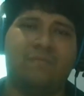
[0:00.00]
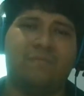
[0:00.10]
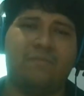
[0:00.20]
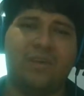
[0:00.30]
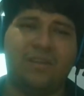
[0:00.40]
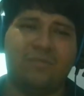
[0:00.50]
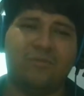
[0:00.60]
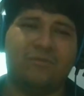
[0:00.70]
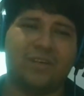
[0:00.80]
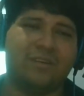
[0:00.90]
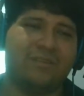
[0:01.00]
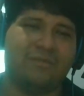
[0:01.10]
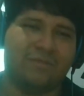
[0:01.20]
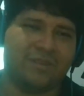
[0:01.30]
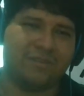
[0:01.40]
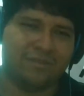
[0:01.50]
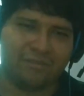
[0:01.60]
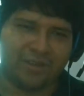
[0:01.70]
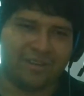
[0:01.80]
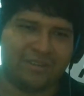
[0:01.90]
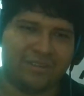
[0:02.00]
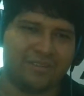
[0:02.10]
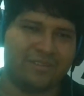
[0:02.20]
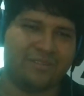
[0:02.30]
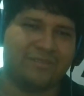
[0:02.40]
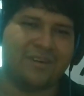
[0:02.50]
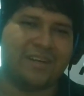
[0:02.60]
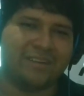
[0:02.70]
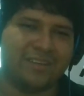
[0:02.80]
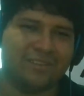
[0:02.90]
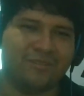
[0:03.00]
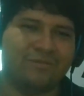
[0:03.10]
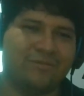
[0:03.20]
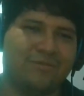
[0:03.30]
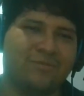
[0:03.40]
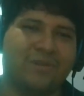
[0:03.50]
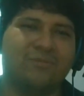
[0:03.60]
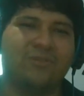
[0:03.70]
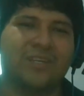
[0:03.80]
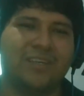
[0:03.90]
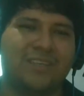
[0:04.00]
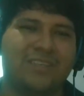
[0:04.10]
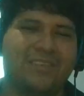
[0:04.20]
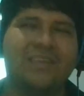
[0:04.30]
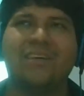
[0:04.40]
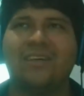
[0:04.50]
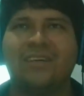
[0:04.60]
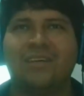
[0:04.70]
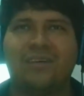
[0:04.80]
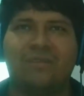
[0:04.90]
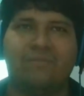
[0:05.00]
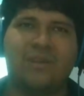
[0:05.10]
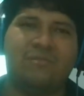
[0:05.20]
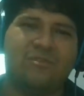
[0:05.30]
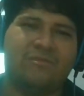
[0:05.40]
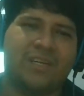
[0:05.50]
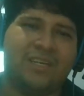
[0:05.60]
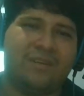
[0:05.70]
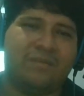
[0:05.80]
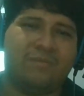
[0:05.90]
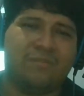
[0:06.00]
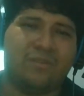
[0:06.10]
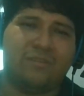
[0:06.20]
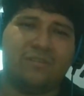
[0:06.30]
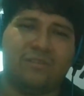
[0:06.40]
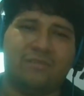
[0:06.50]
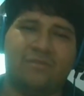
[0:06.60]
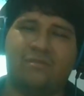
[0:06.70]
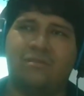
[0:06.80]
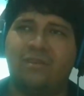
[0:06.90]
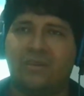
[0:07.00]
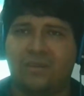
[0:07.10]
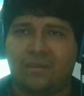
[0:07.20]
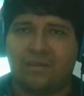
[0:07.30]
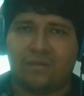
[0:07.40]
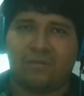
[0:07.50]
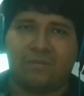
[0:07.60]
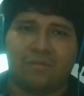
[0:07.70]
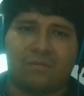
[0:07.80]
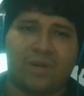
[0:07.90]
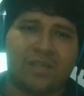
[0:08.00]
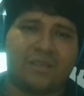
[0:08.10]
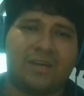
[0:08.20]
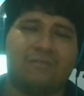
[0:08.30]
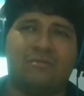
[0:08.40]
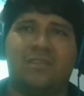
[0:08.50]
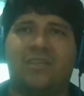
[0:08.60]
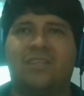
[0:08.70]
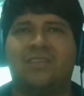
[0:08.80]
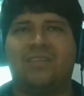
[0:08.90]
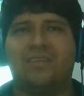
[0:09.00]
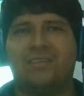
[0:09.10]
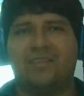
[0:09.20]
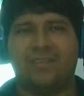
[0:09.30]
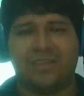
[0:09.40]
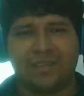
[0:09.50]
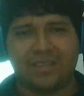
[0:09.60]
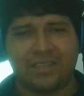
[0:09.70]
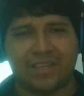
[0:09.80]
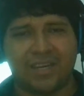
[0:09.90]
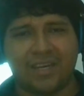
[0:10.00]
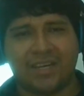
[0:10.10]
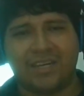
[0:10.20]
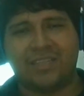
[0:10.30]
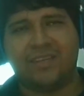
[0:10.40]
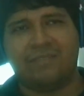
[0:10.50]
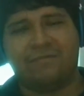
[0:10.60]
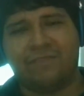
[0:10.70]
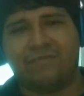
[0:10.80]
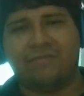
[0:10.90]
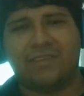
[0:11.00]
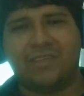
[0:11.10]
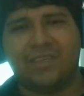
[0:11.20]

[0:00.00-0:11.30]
Bill Murray, we know already know who Bill Murray is. Bill Murray, born on 1950.